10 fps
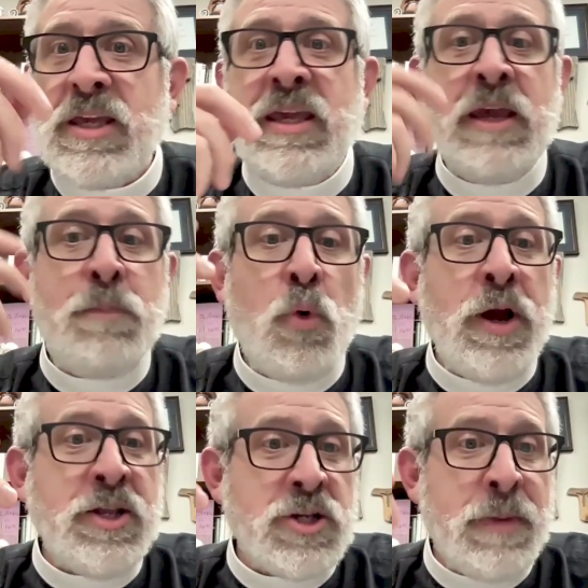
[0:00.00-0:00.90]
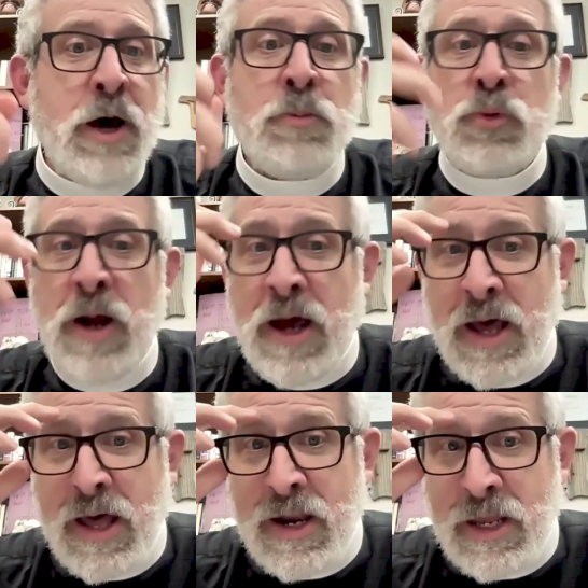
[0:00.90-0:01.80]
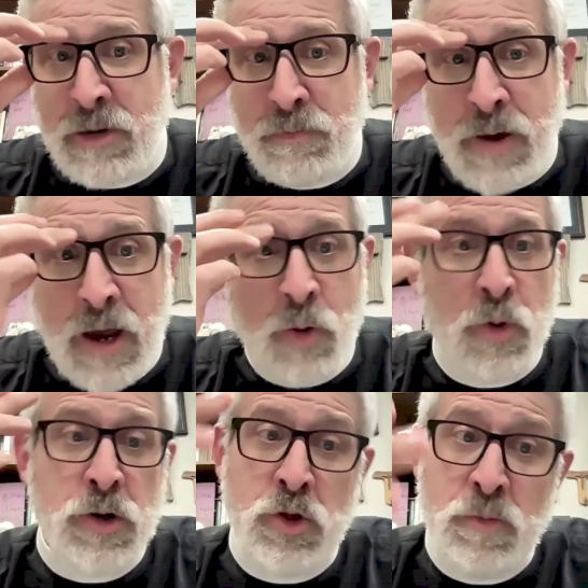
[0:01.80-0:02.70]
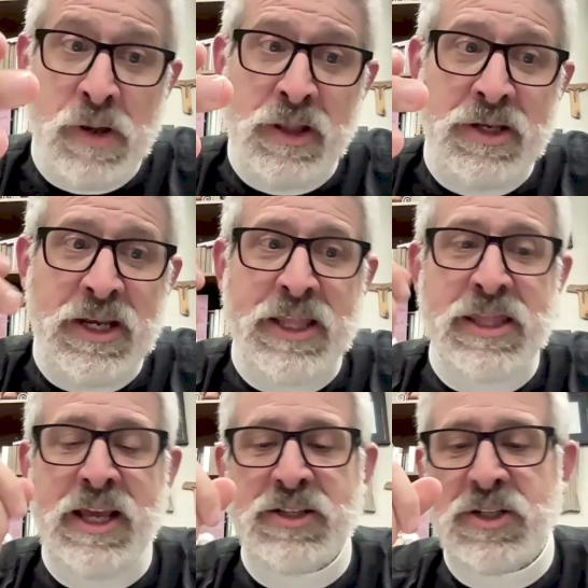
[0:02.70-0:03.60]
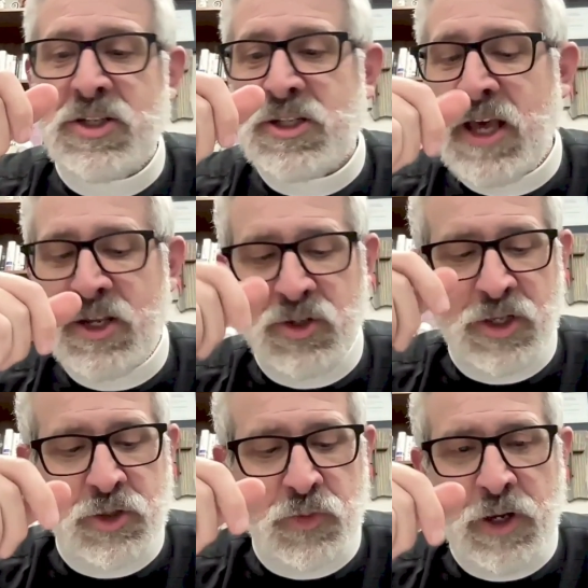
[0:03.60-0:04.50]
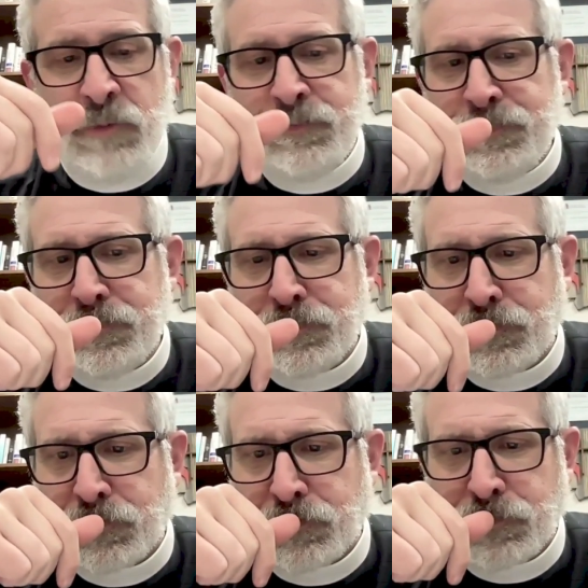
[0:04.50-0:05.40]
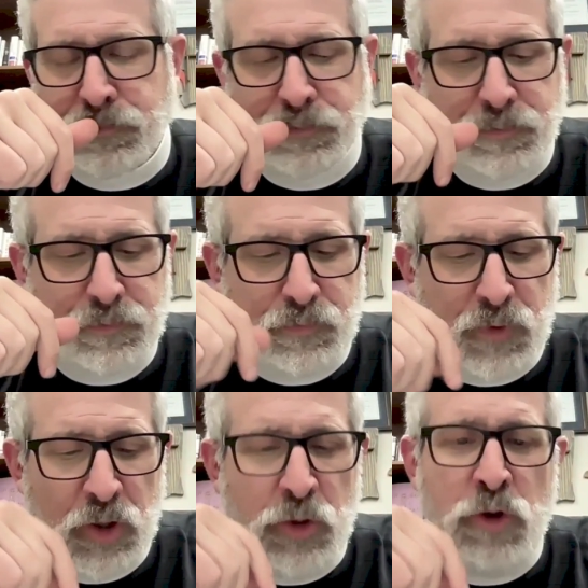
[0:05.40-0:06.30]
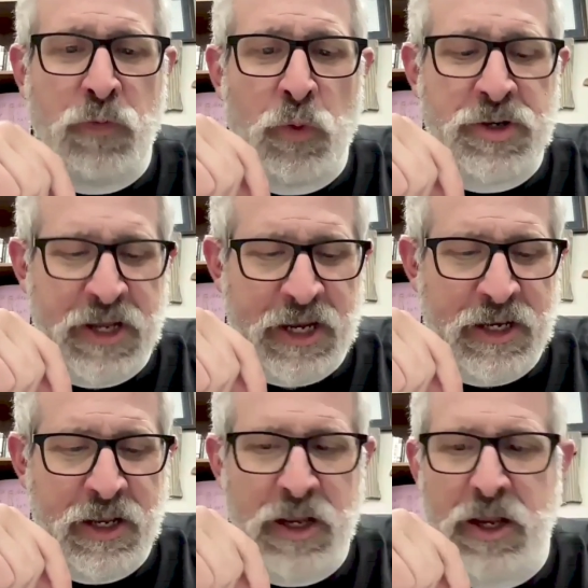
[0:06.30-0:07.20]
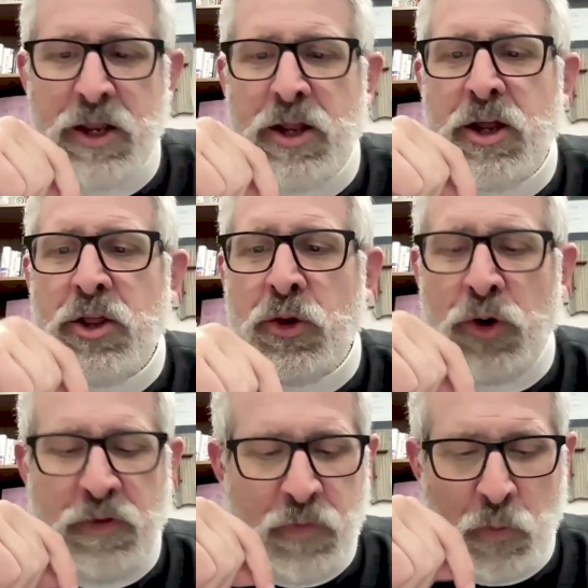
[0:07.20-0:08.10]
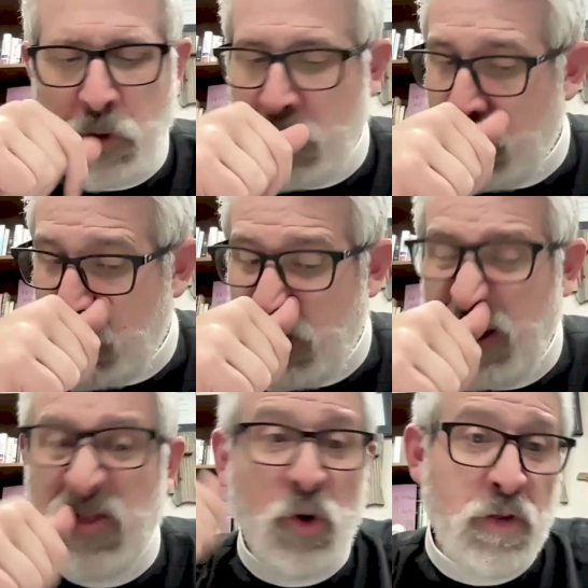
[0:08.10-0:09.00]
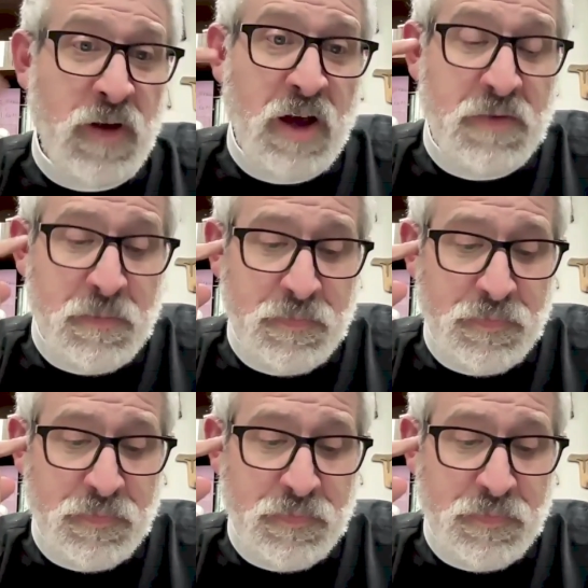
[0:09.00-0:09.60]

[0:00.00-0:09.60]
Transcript: key points about pride and power and humility and things such as that. So let's read Luke 14:34 and 35.